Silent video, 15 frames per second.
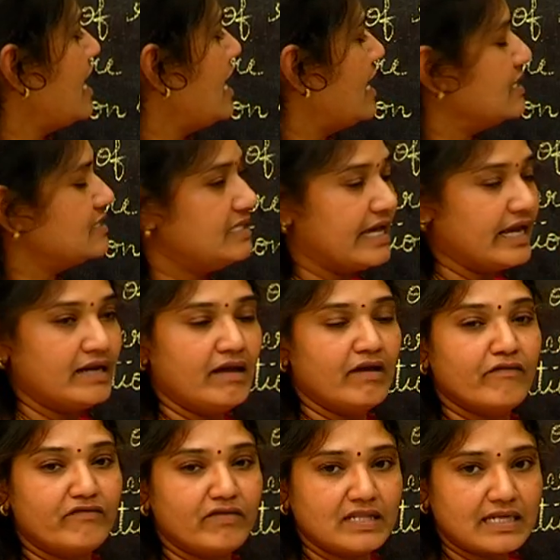and then
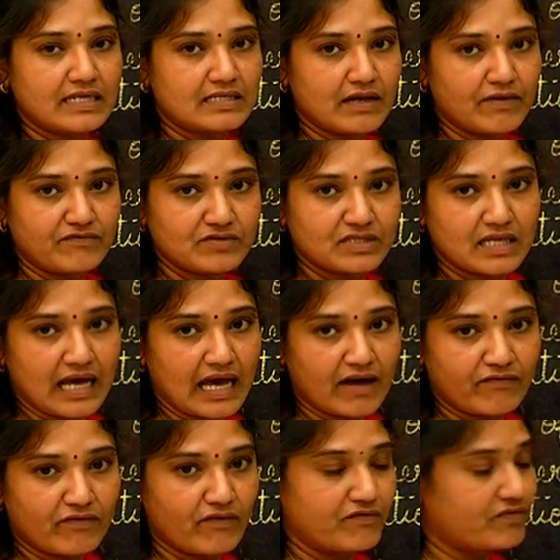fill the trough with
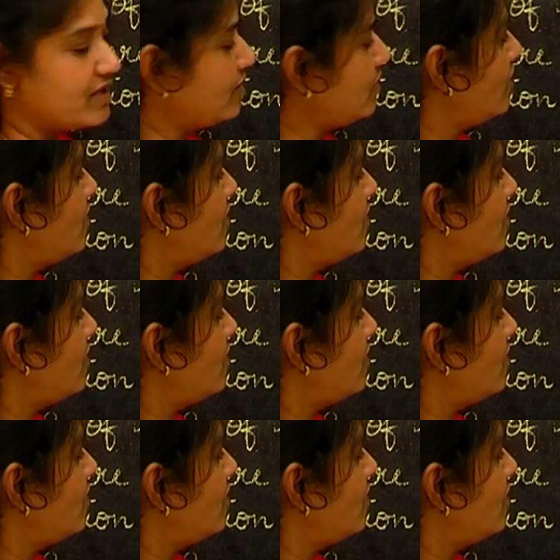half of the